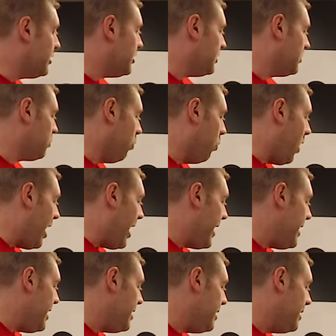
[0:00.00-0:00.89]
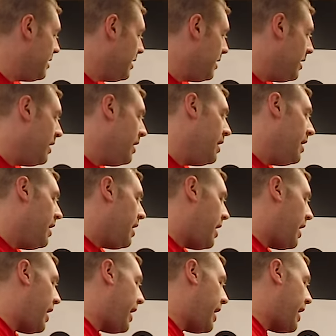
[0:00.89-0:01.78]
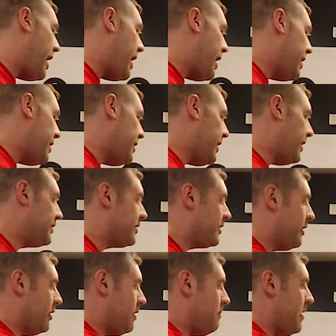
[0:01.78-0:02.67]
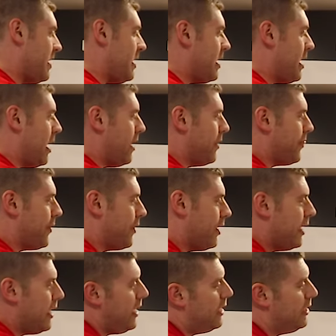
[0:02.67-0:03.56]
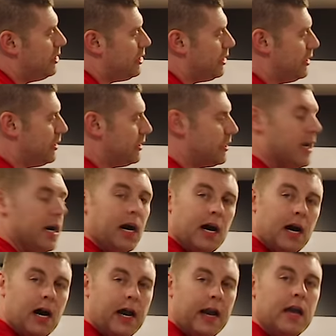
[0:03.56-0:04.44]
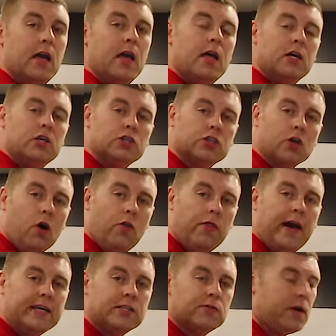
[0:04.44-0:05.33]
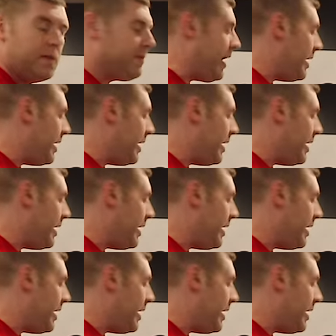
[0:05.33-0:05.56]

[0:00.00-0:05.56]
inches wide, and it's gonna be 30 inches high. So that's what I'm